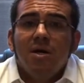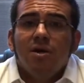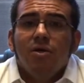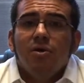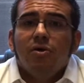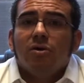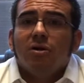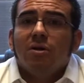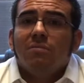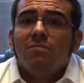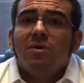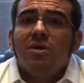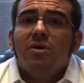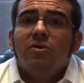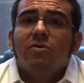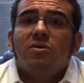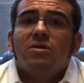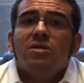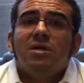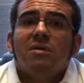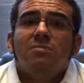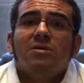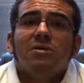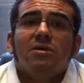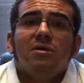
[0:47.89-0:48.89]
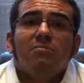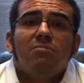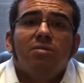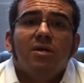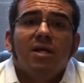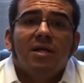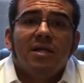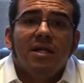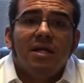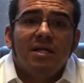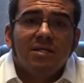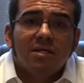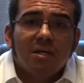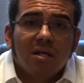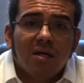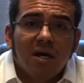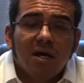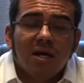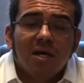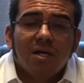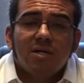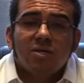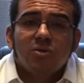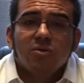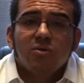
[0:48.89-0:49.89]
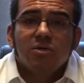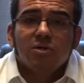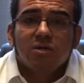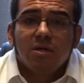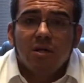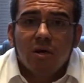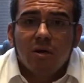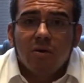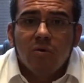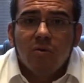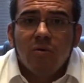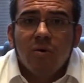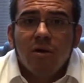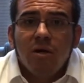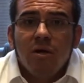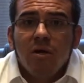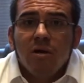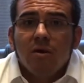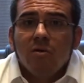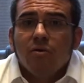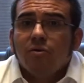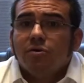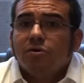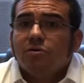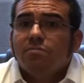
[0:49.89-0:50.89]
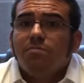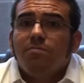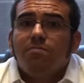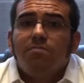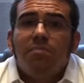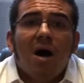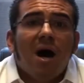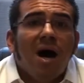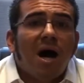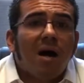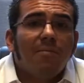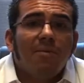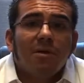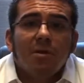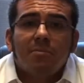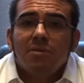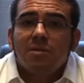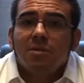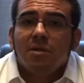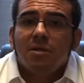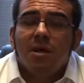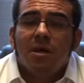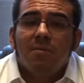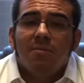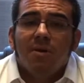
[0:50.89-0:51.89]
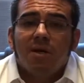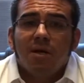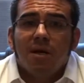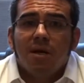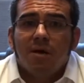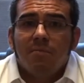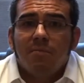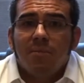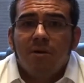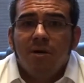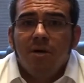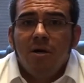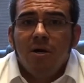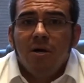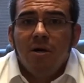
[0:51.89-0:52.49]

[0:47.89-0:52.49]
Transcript: Your computer seems completely sluggish or slow. There's pop-ups coming up.